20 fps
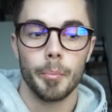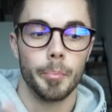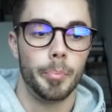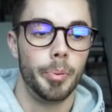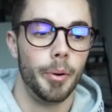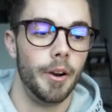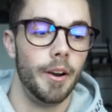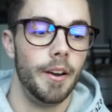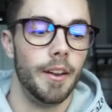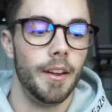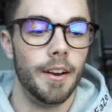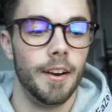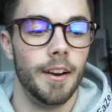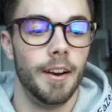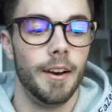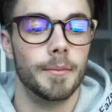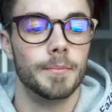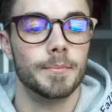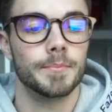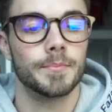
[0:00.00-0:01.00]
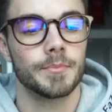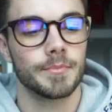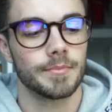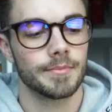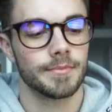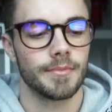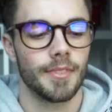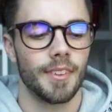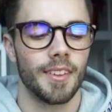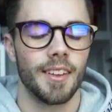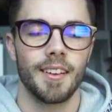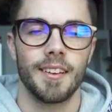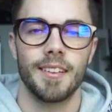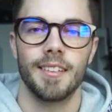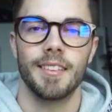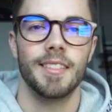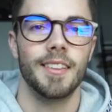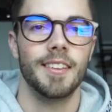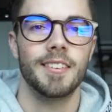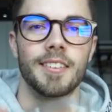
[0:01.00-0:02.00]
but um,
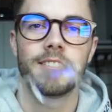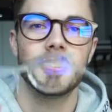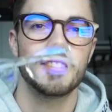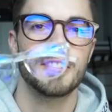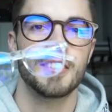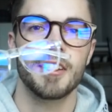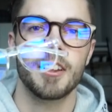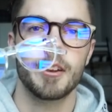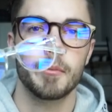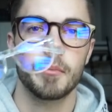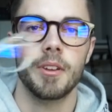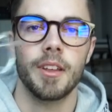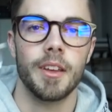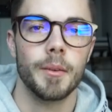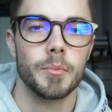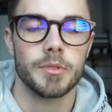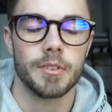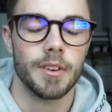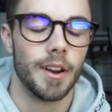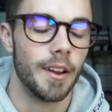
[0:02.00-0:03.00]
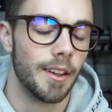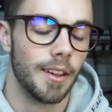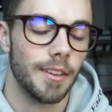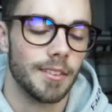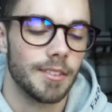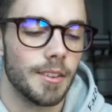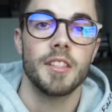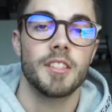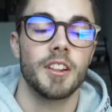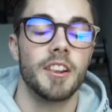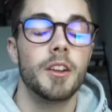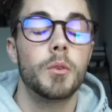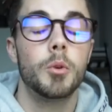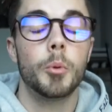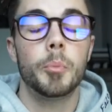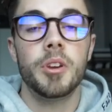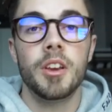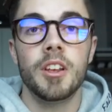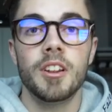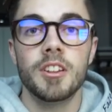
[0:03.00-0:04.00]
this is just a little bit hipster, I guess. The link will
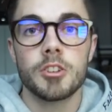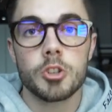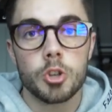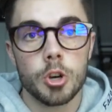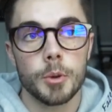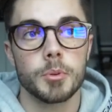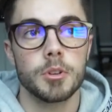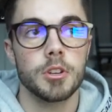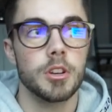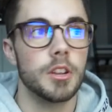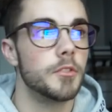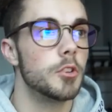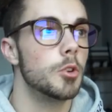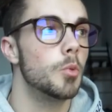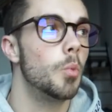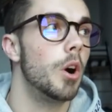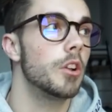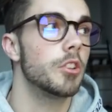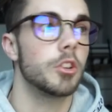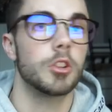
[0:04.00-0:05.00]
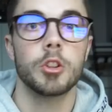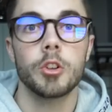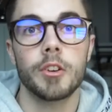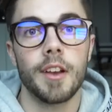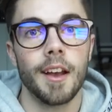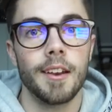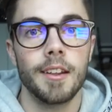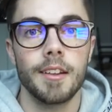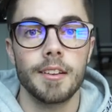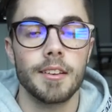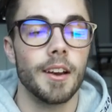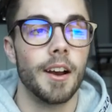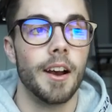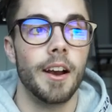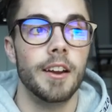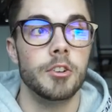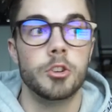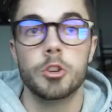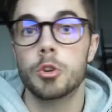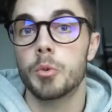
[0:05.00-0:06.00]
be in the description if you want to look at it.
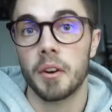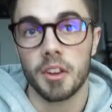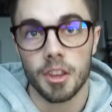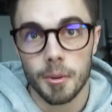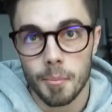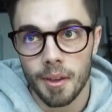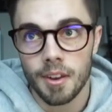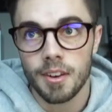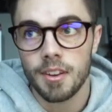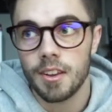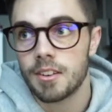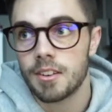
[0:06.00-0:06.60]
I do recommend